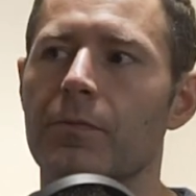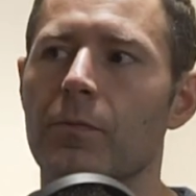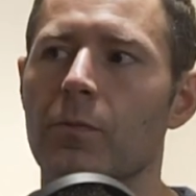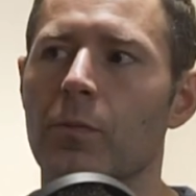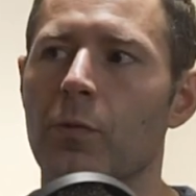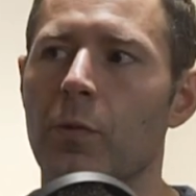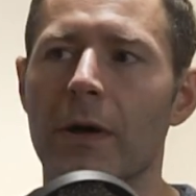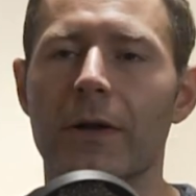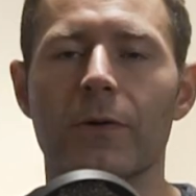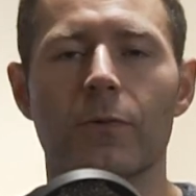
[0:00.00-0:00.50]

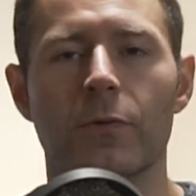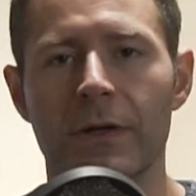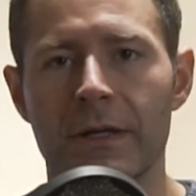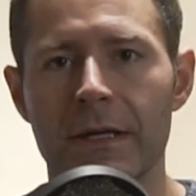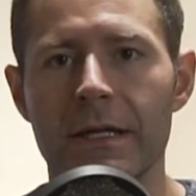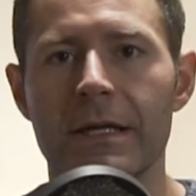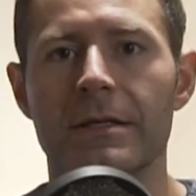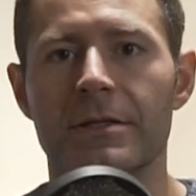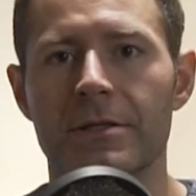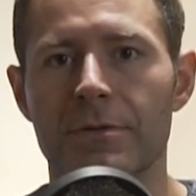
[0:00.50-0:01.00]
what it would
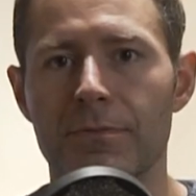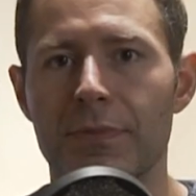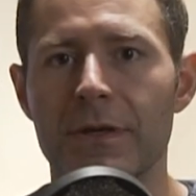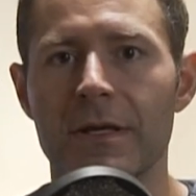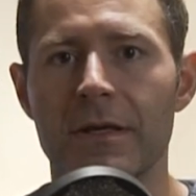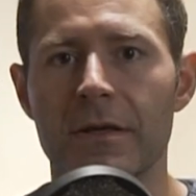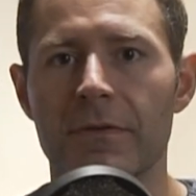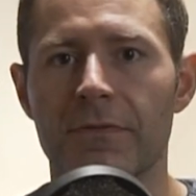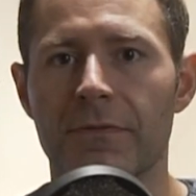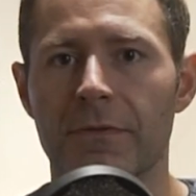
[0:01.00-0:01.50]
need to
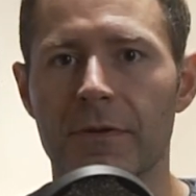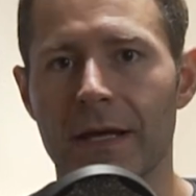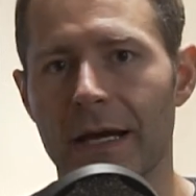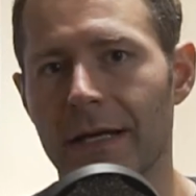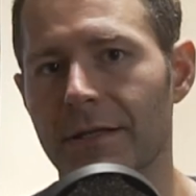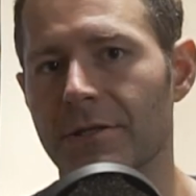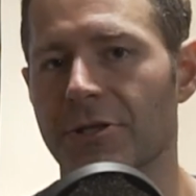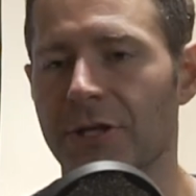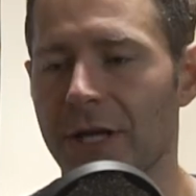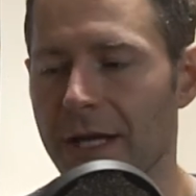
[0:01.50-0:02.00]
be for
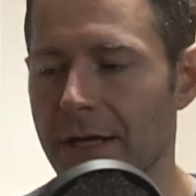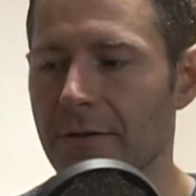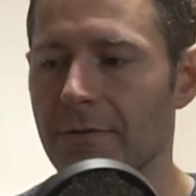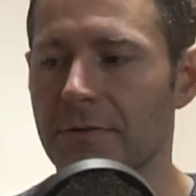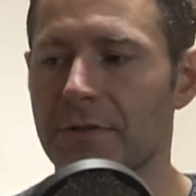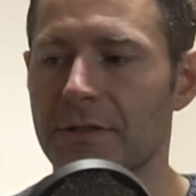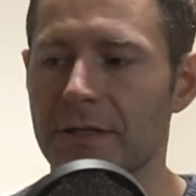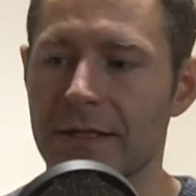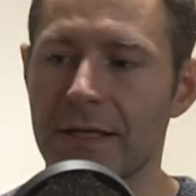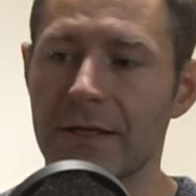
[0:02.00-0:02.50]
that channel
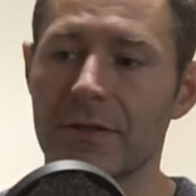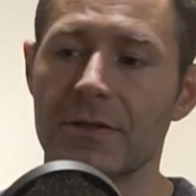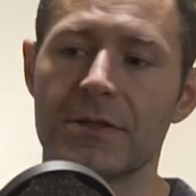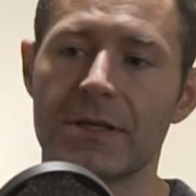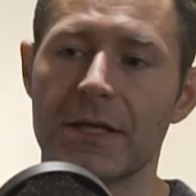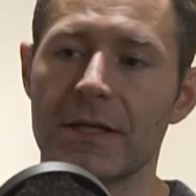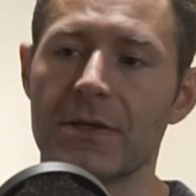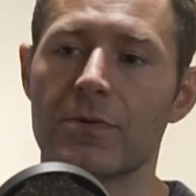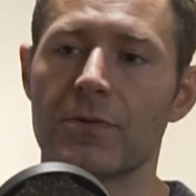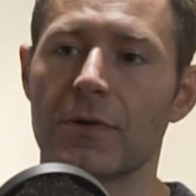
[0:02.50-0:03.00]
to
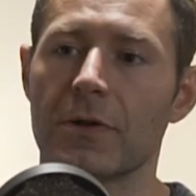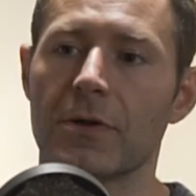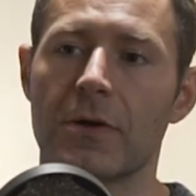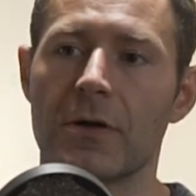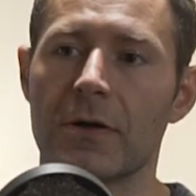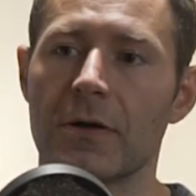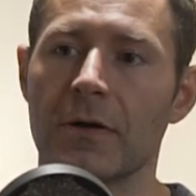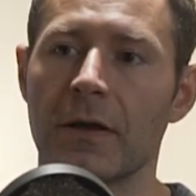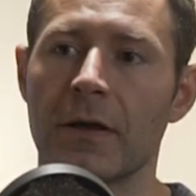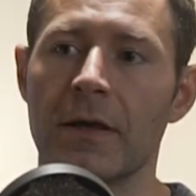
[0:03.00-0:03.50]
continue
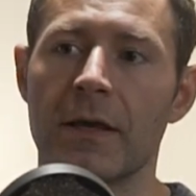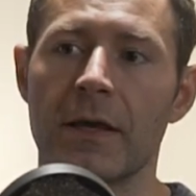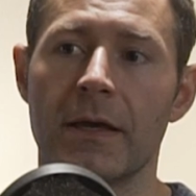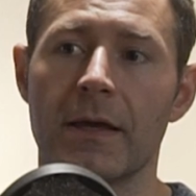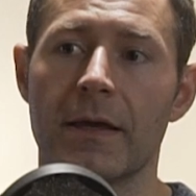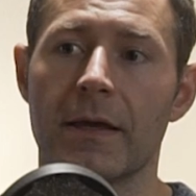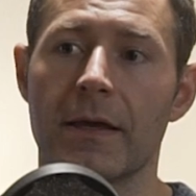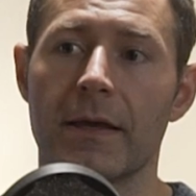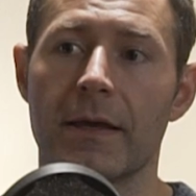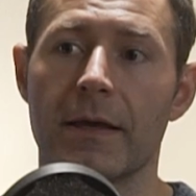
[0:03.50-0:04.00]
along
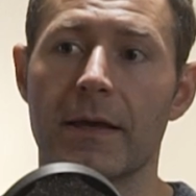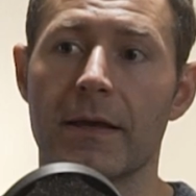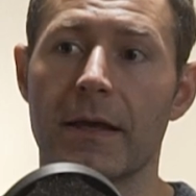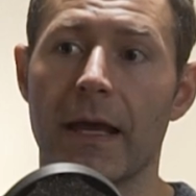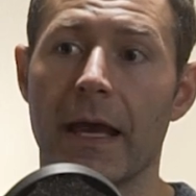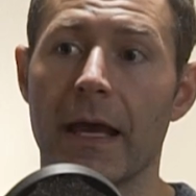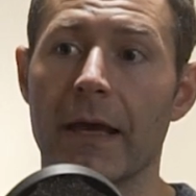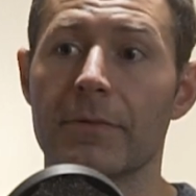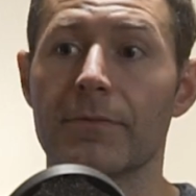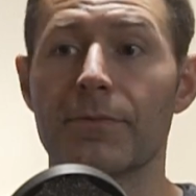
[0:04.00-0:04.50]

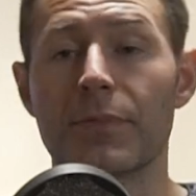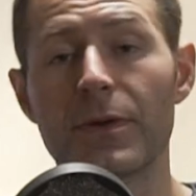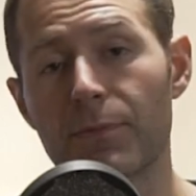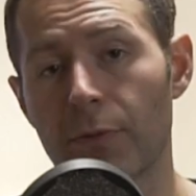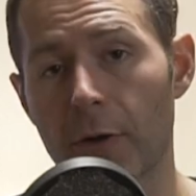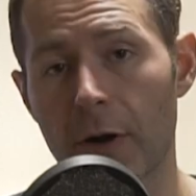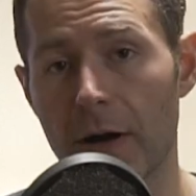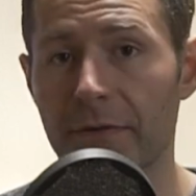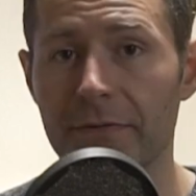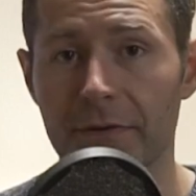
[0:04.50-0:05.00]
and be
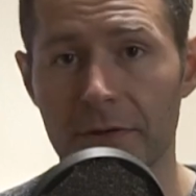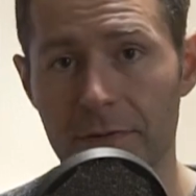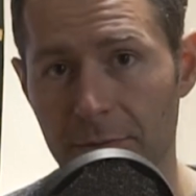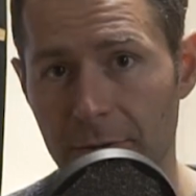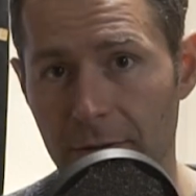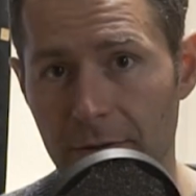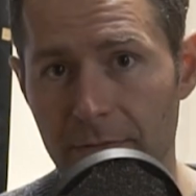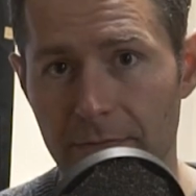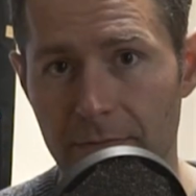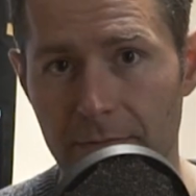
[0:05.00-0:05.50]

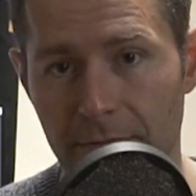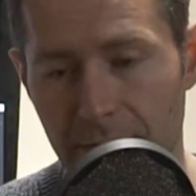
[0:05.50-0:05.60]
profitable.